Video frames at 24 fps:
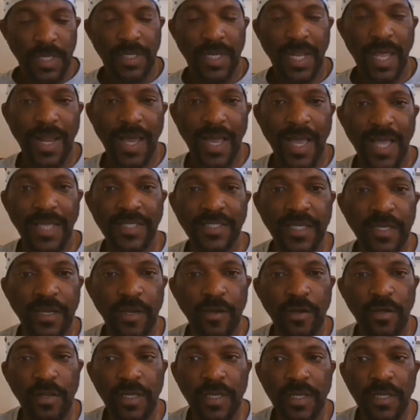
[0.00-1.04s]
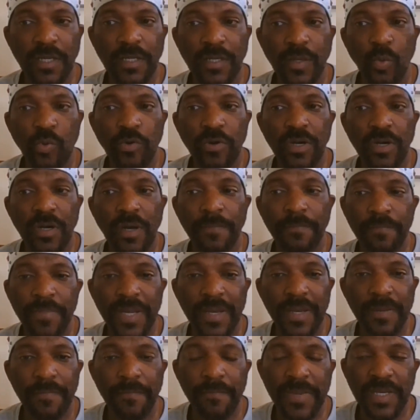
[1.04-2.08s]
Now, like I said earlier, the word
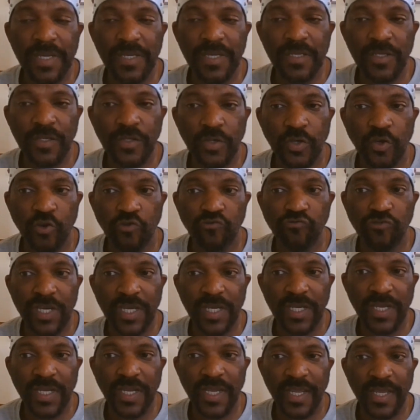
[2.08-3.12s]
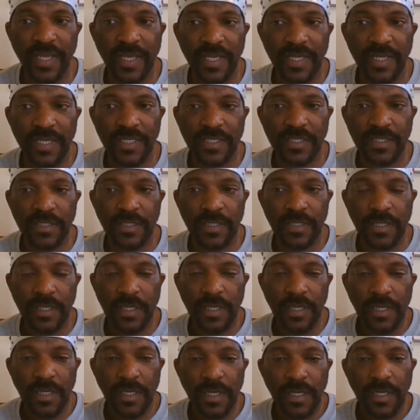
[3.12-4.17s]
Abib means green ears.
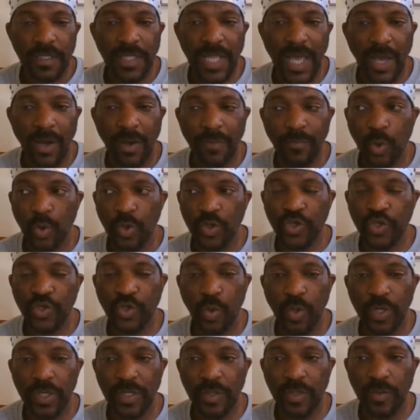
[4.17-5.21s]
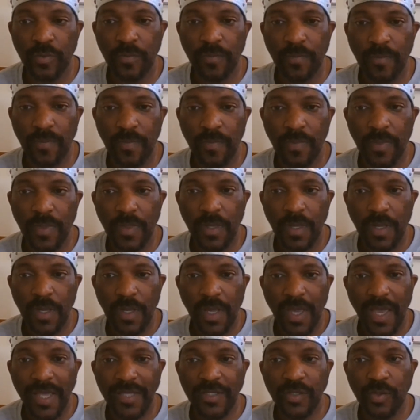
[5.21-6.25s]
Now, I'm going to show you,
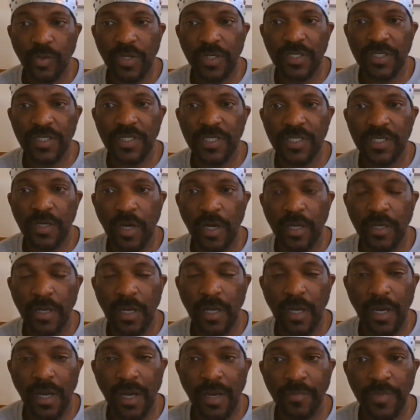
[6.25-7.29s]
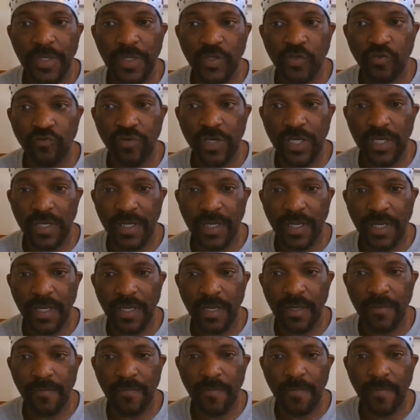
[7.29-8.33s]
as you can see on the screen
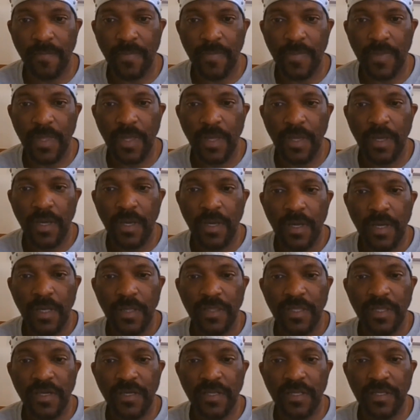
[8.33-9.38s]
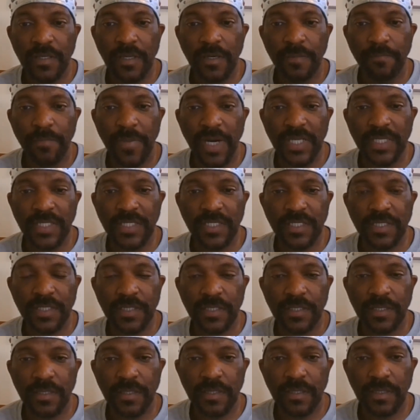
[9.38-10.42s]
here, the
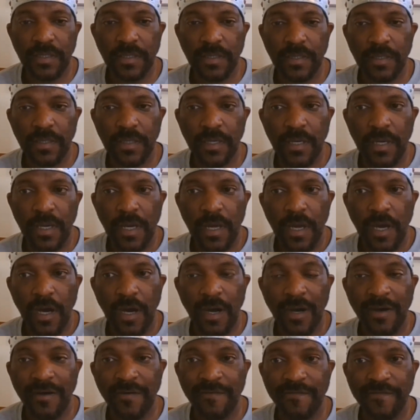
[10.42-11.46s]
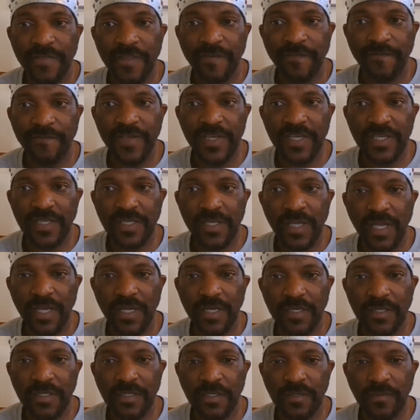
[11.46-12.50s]
months of the feast
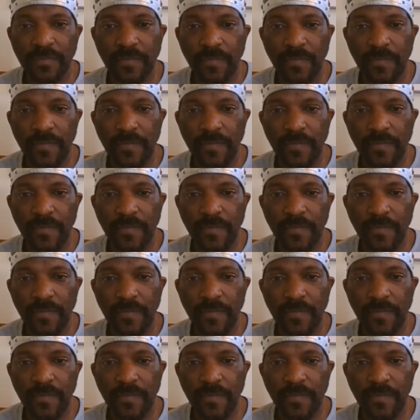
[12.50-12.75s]
days.